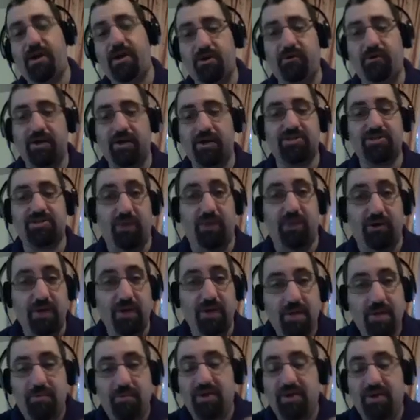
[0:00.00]
know HTML,
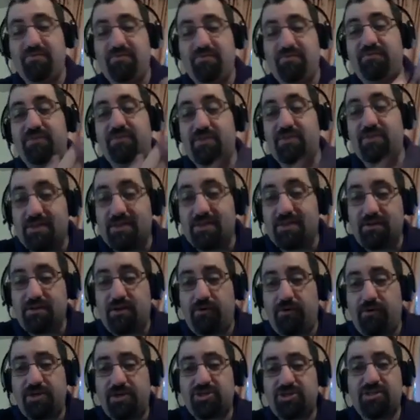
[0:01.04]
but even if you didn't
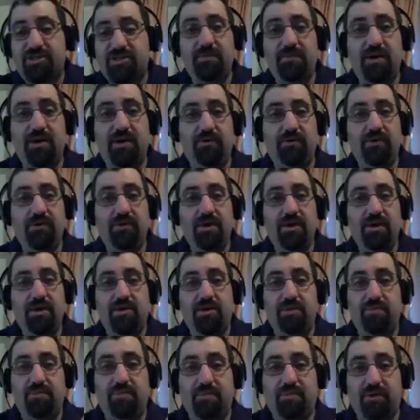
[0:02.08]
know HTML,
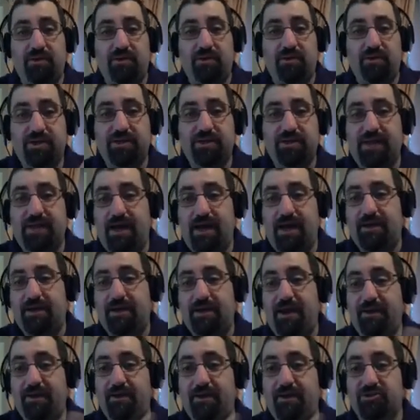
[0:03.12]
you'd be able to look at that
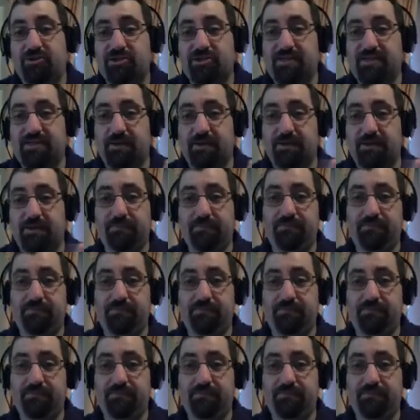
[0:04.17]
and understand it.